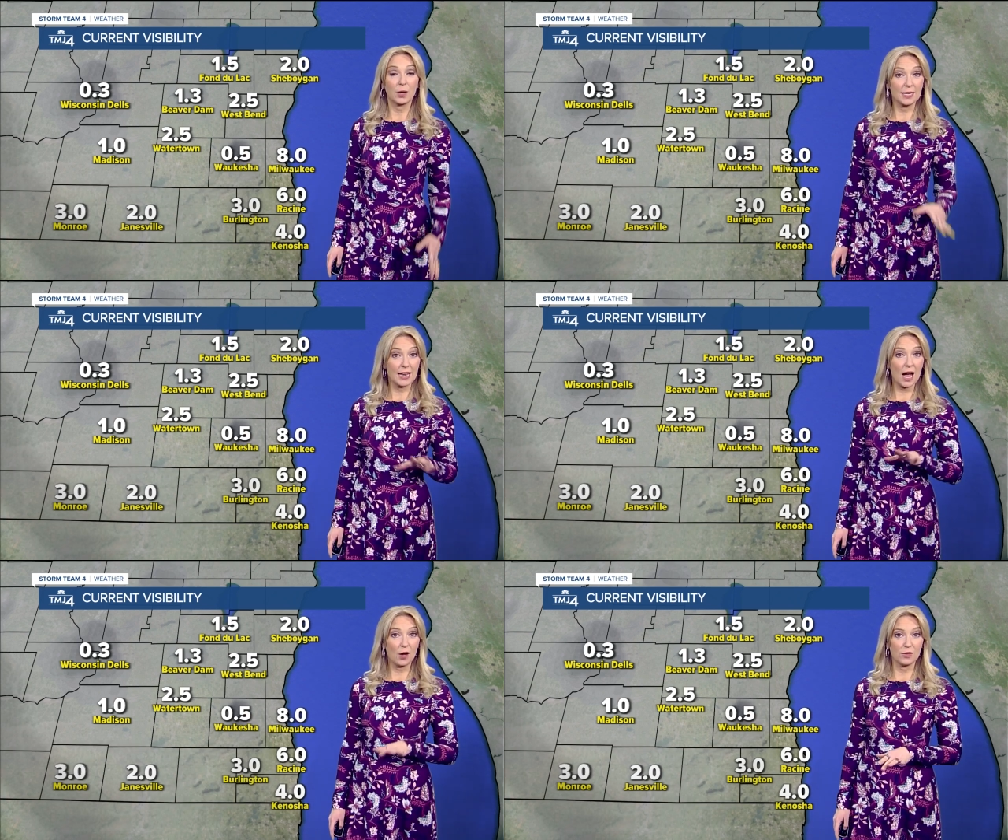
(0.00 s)
Right
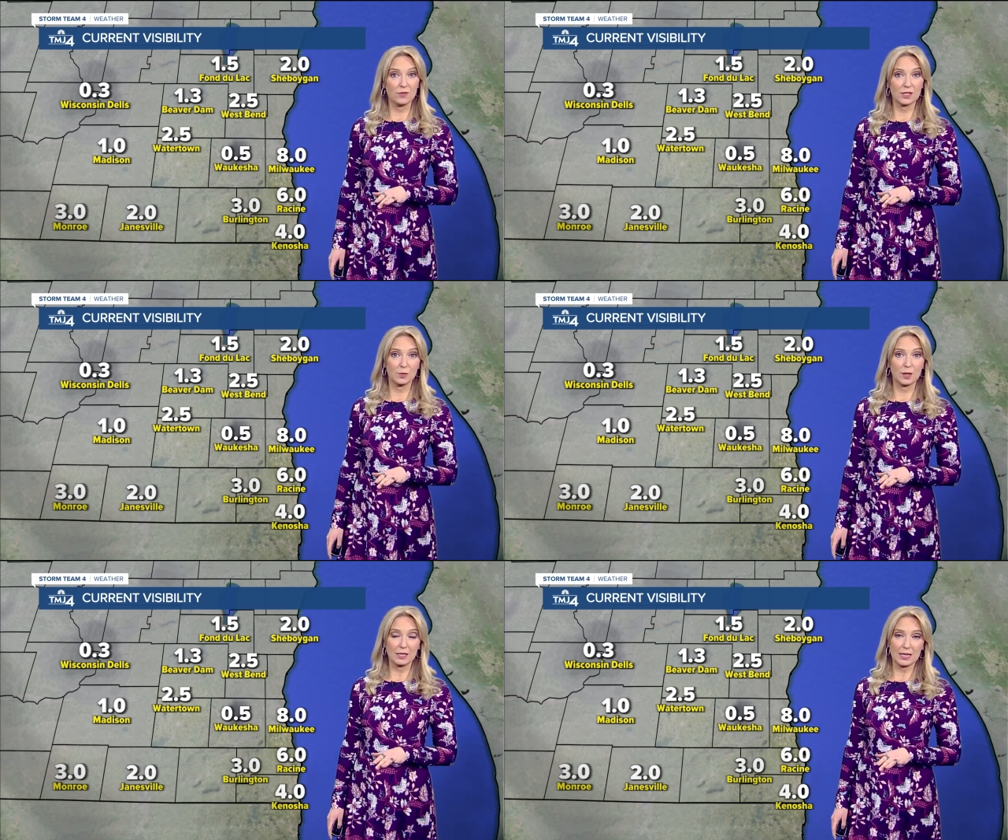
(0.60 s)
now, the
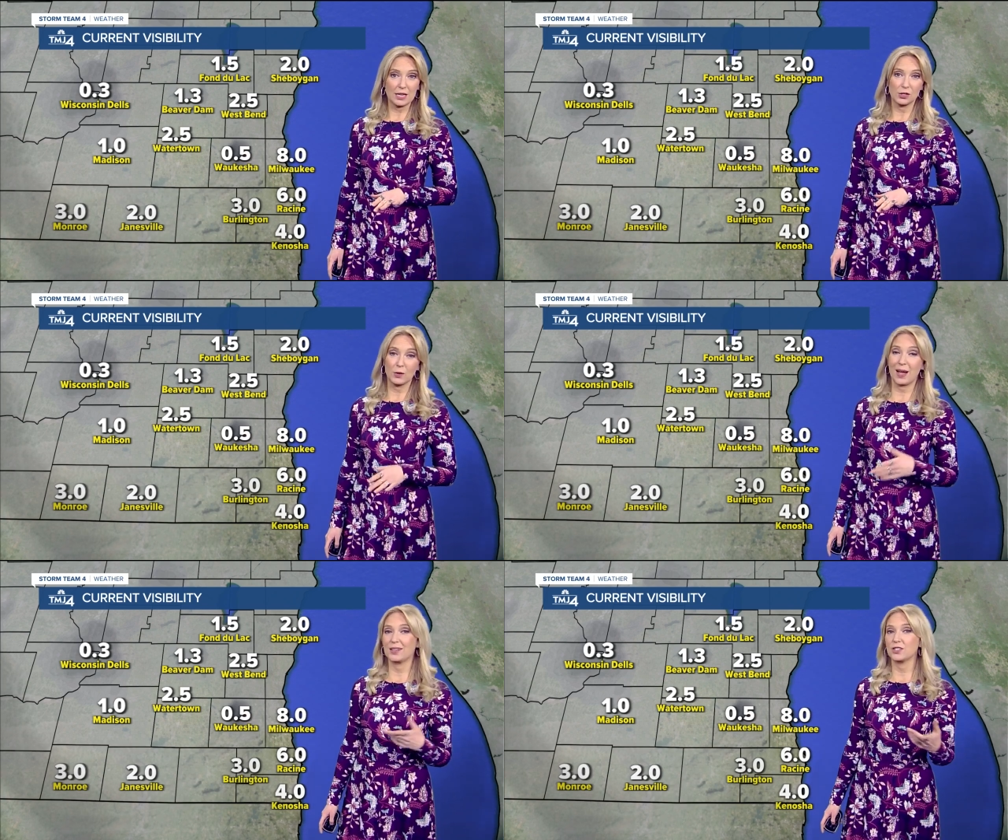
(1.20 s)
visibility
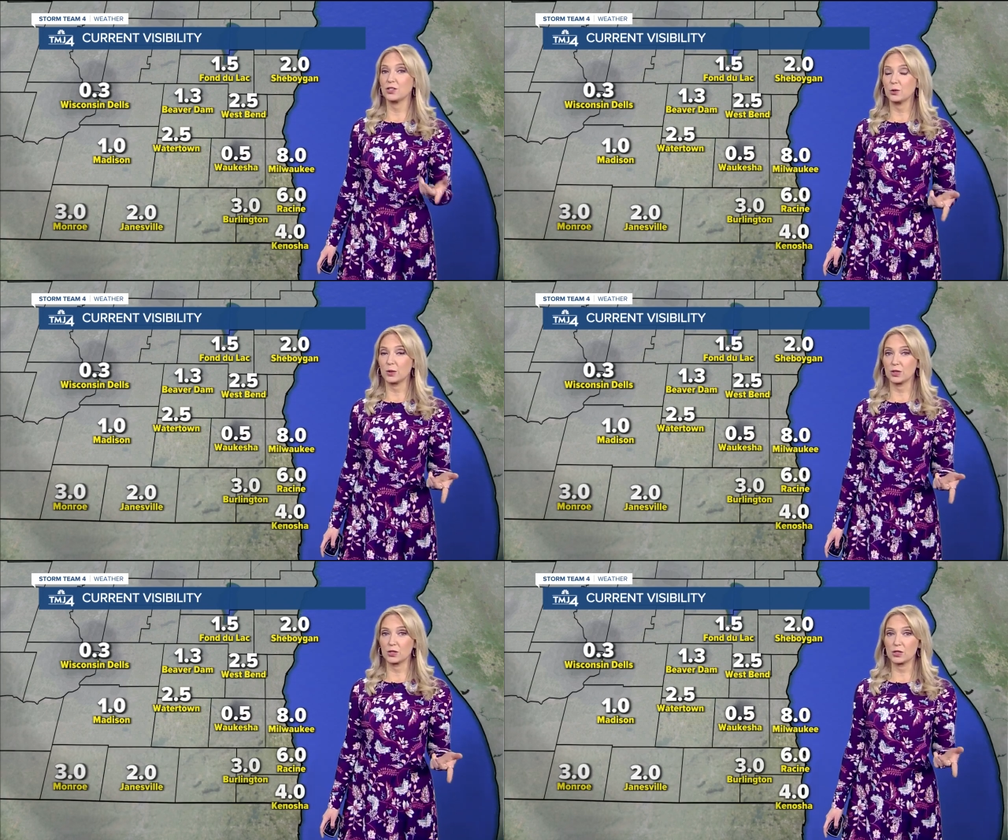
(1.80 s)
issue has to do
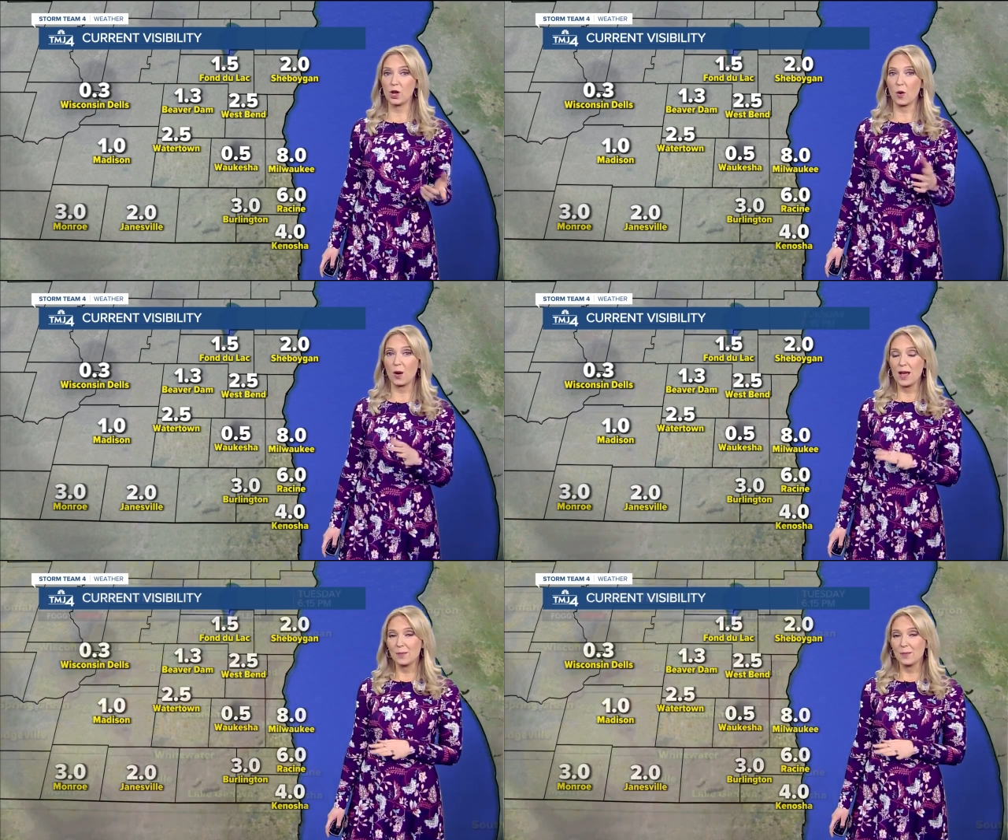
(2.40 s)
with the snow.